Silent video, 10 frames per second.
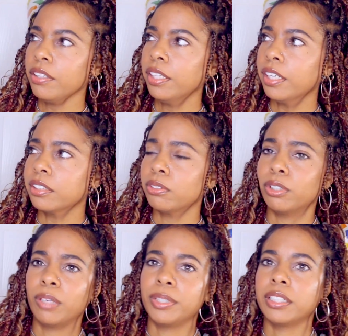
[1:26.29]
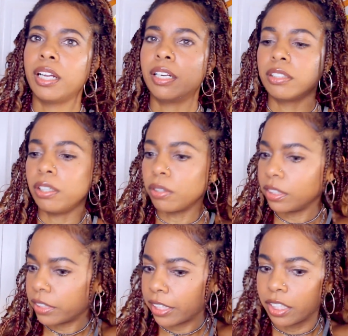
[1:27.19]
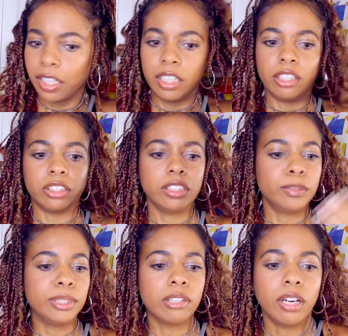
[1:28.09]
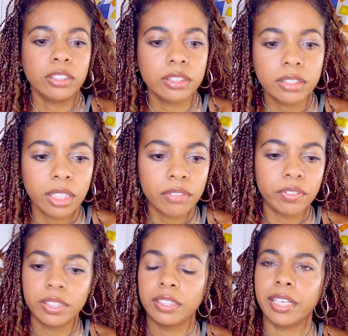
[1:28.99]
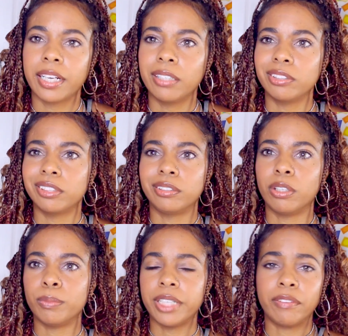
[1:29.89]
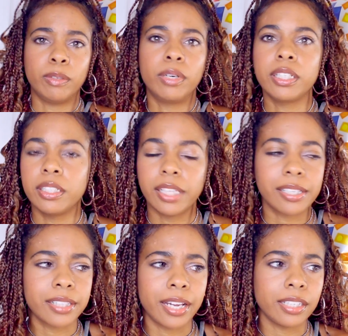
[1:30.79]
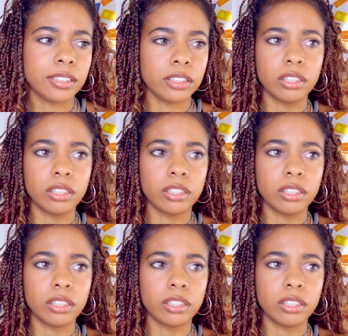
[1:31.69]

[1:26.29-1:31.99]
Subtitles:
thing, so I mean, I don't know, because like she just be launching stuff and then like I don't be having money like that, you